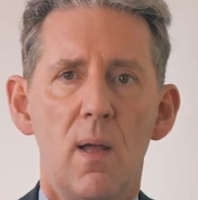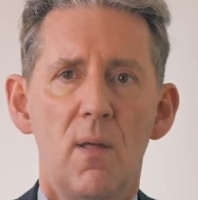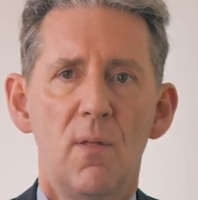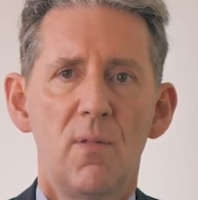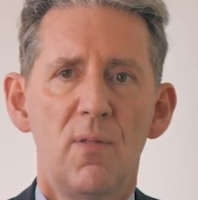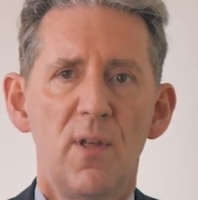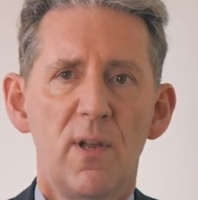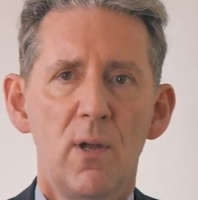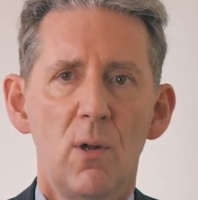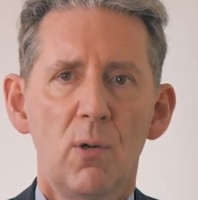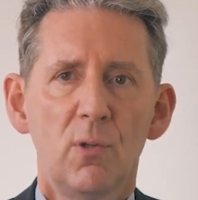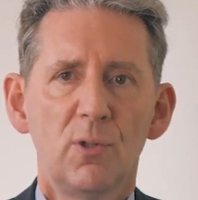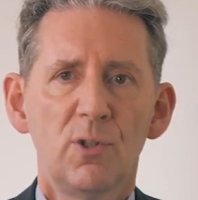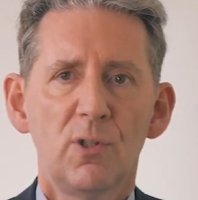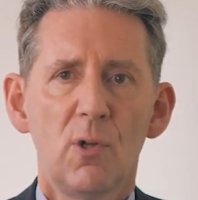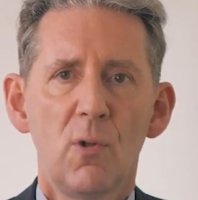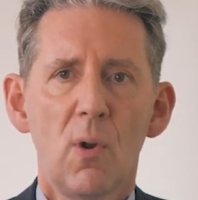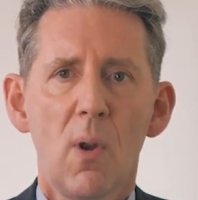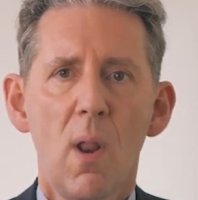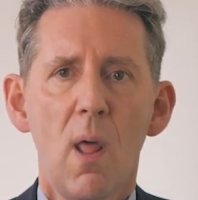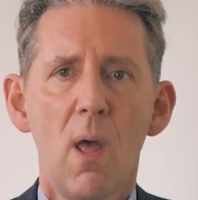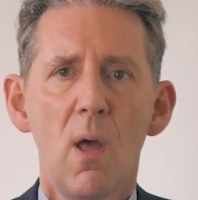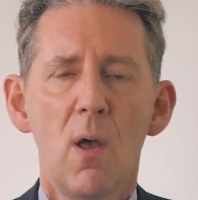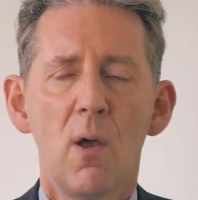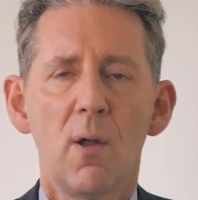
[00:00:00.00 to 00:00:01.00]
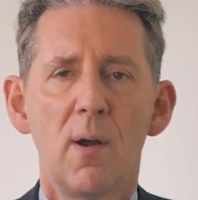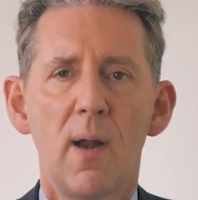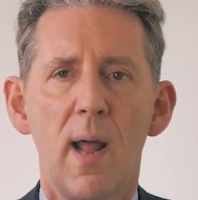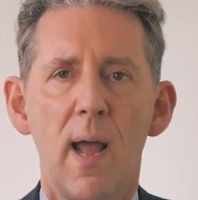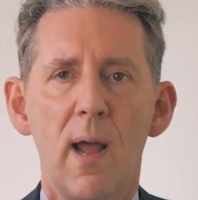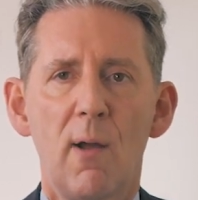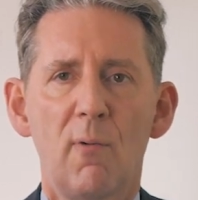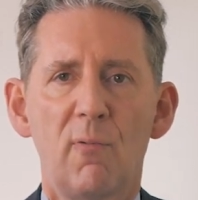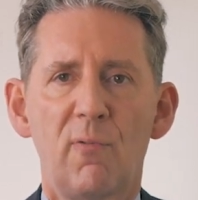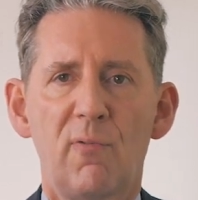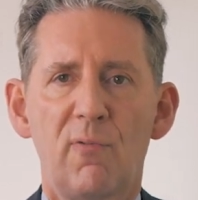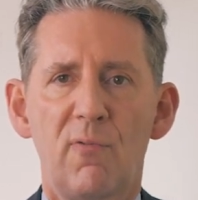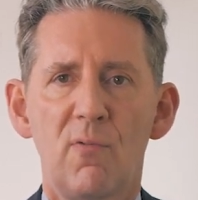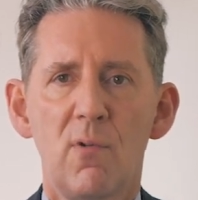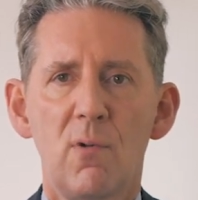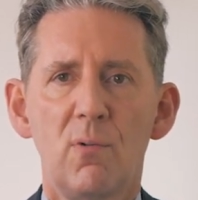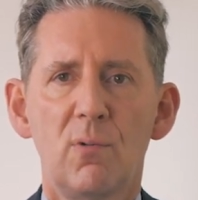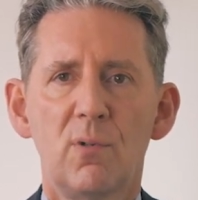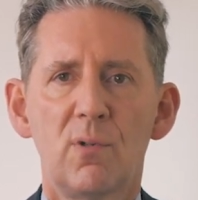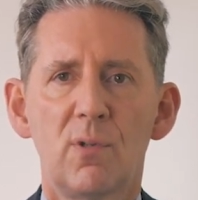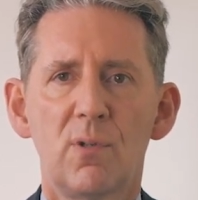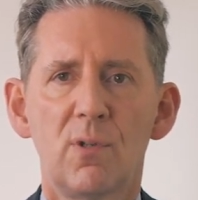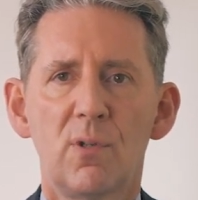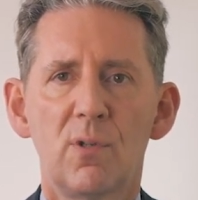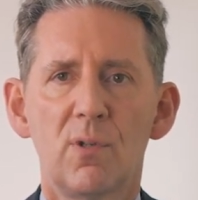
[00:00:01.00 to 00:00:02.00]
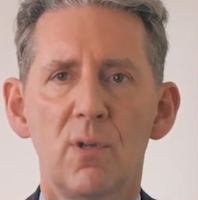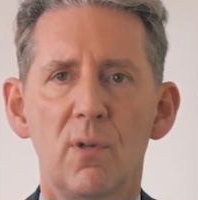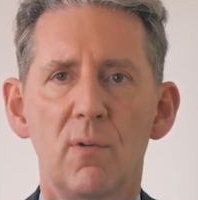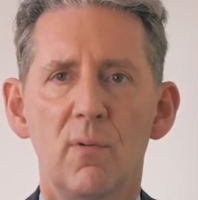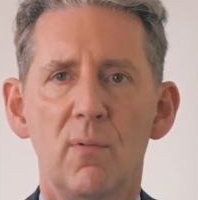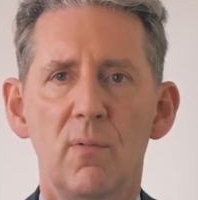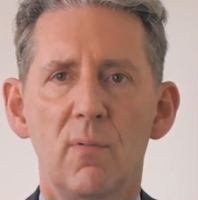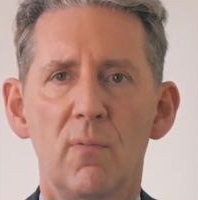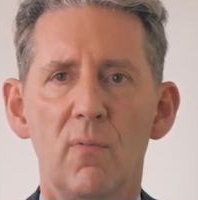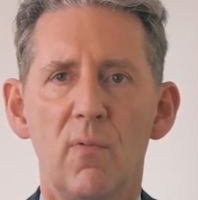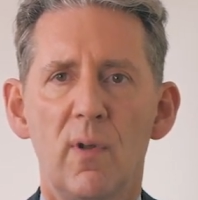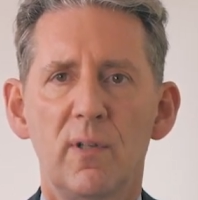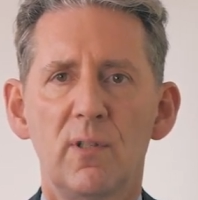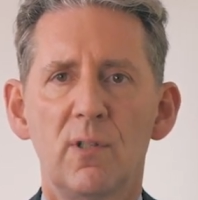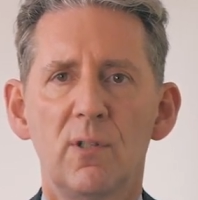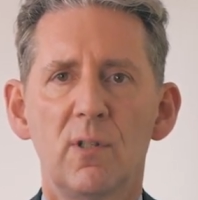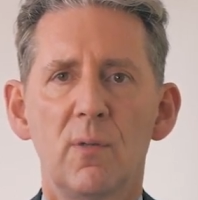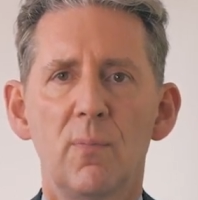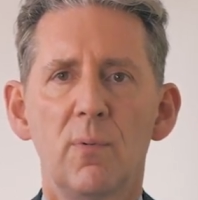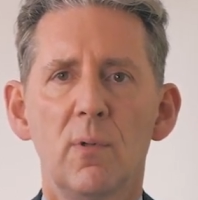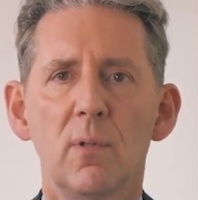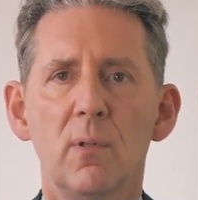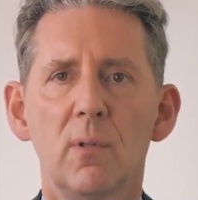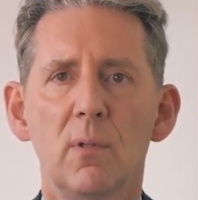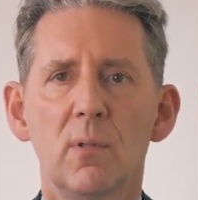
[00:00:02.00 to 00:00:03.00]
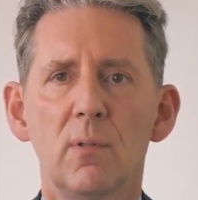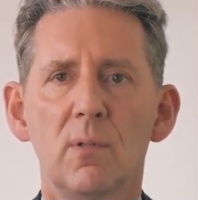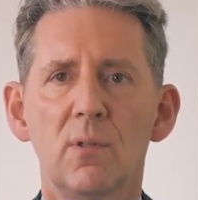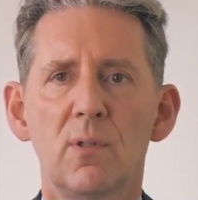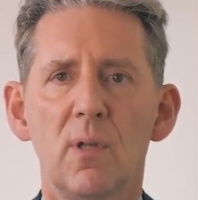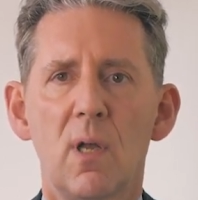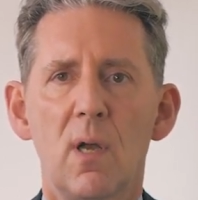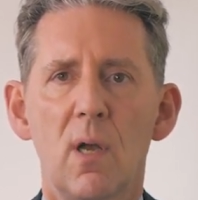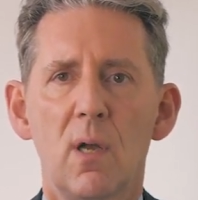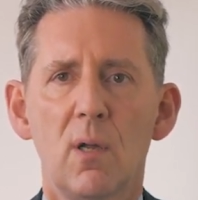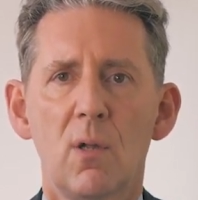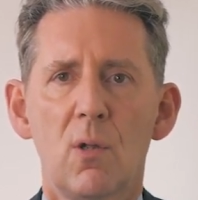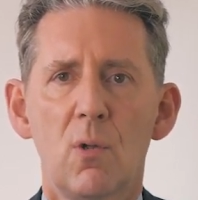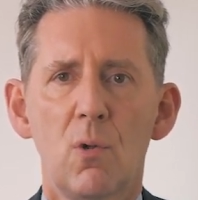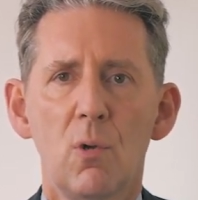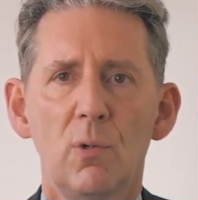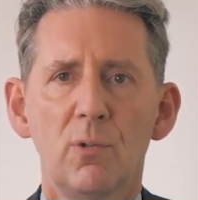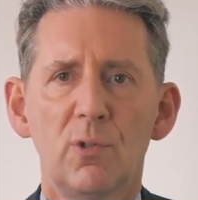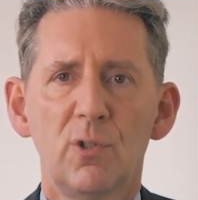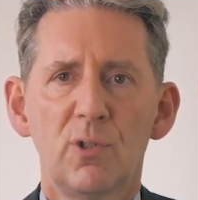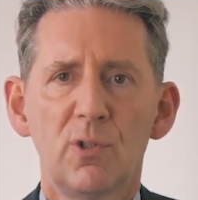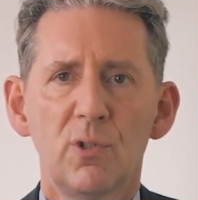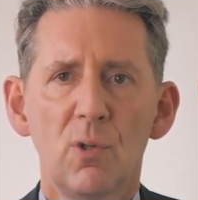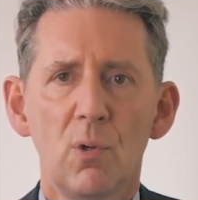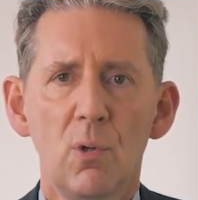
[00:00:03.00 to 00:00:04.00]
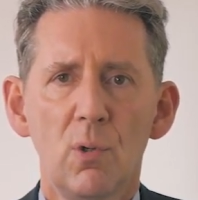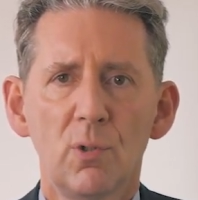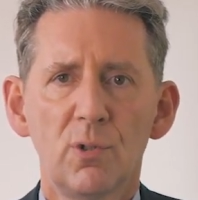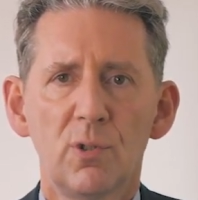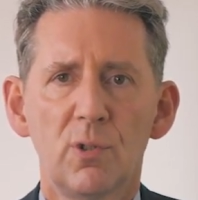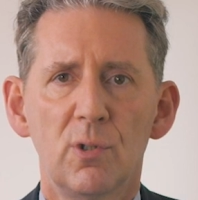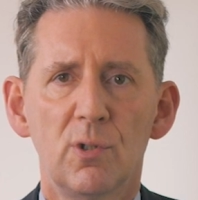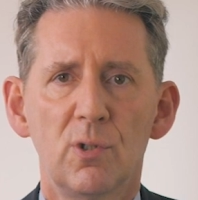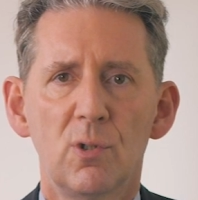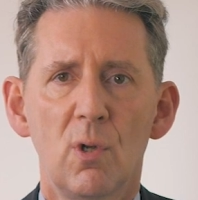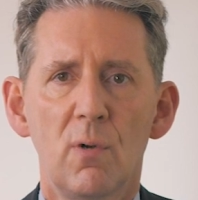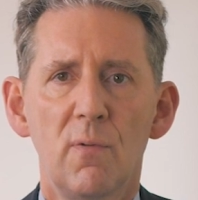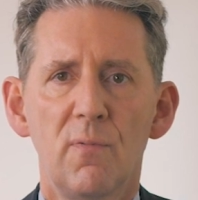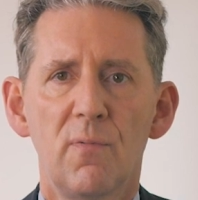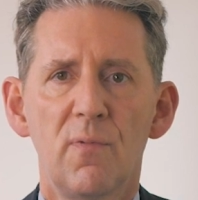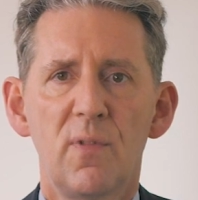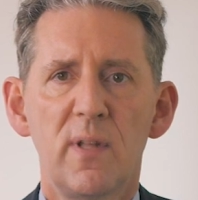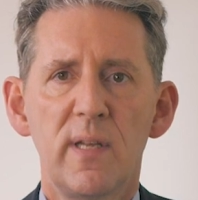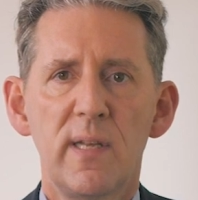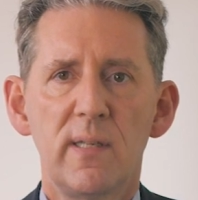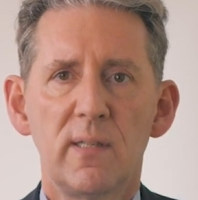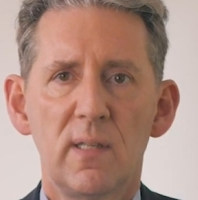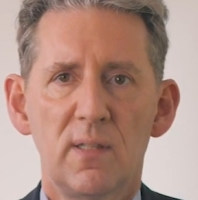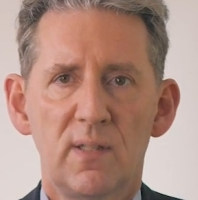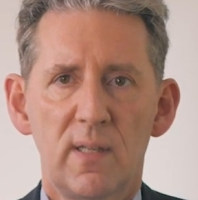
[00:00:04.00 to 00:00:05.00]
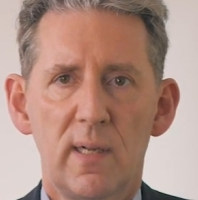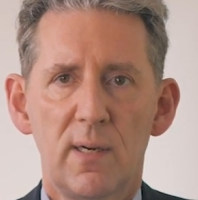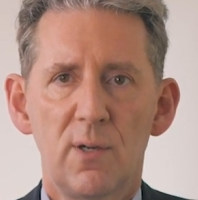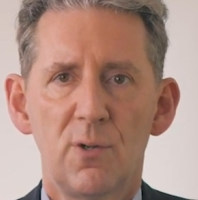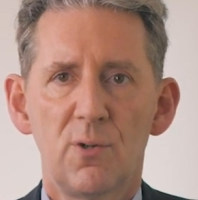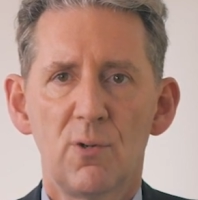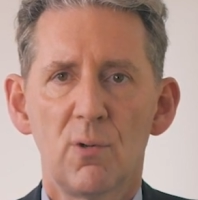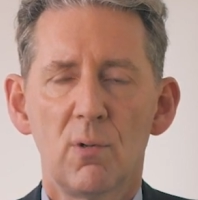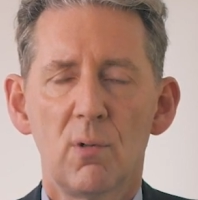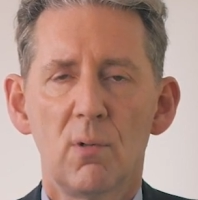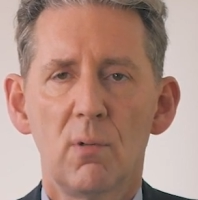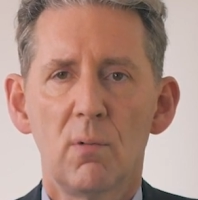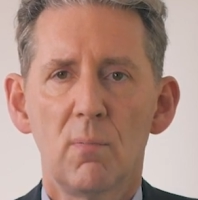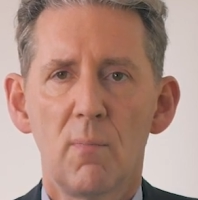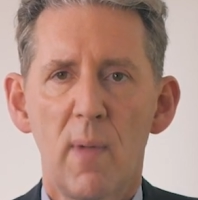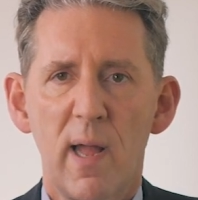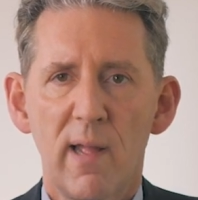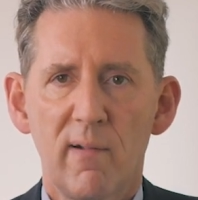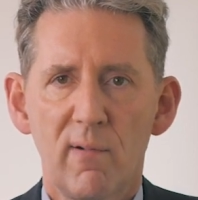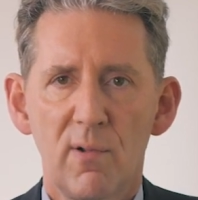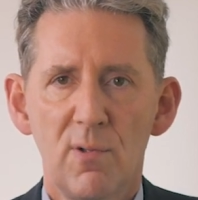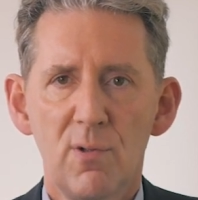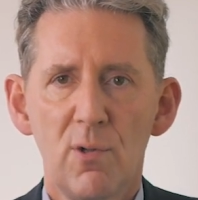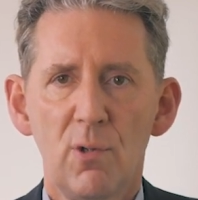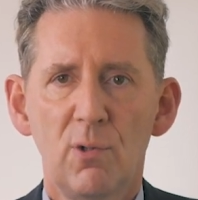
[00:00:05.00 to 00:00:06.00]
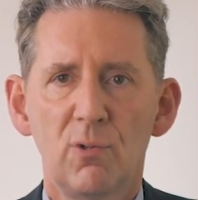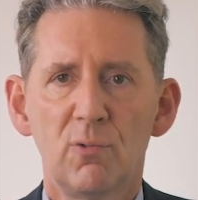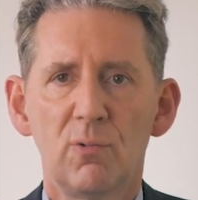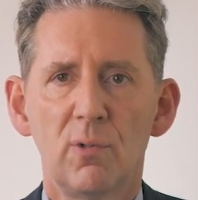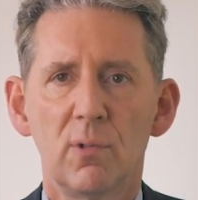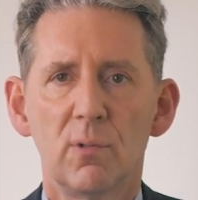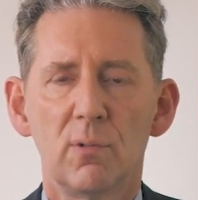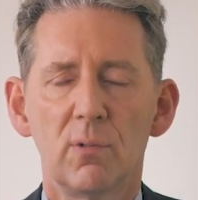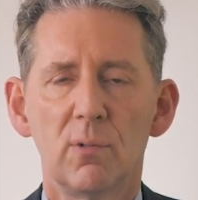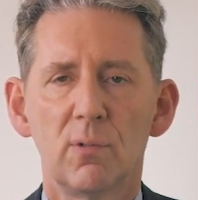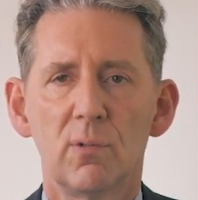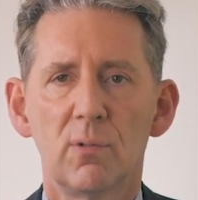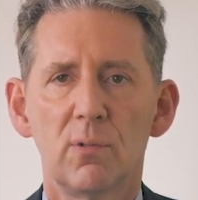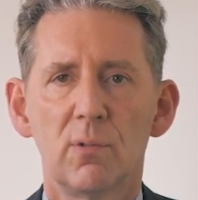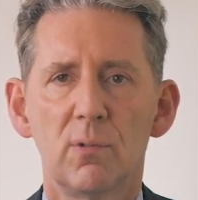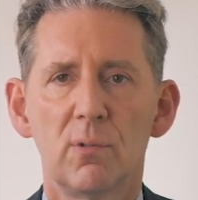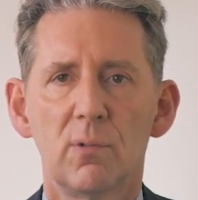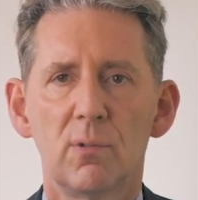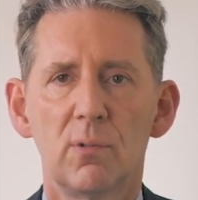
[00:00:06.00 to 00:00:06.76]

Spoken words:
They also learn how fruits and vegetables are good sources of these essential micronutrients.